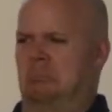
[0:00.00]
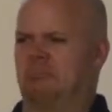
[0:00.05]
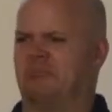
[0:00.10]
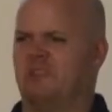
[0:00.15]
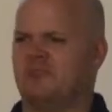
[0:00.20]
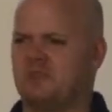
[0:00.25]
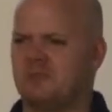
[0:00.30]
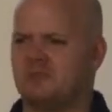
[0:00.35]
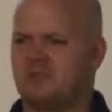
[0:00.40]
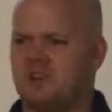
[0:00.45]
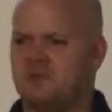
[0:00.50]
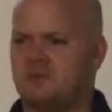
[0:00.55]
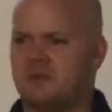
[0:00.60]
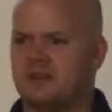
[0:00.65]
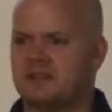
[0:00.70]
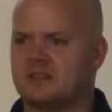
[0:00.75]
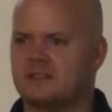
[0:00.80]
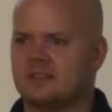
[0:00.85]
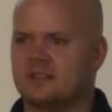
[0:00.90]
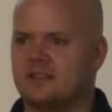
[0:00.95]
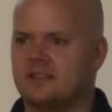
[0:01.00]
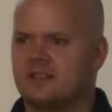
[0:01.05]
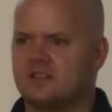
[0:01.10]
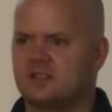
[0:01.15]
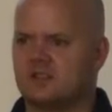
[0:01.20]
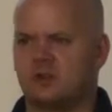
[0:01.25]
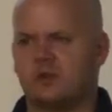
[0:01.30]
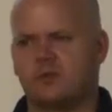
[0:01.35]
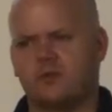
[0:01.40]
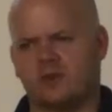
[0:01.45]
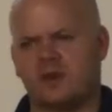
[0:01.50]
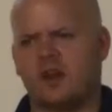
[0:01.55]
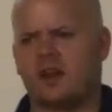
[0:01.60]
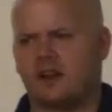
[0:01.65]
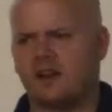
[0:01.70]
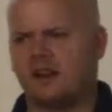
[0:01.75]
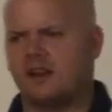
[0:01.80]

fifty-five minutes. So if you're not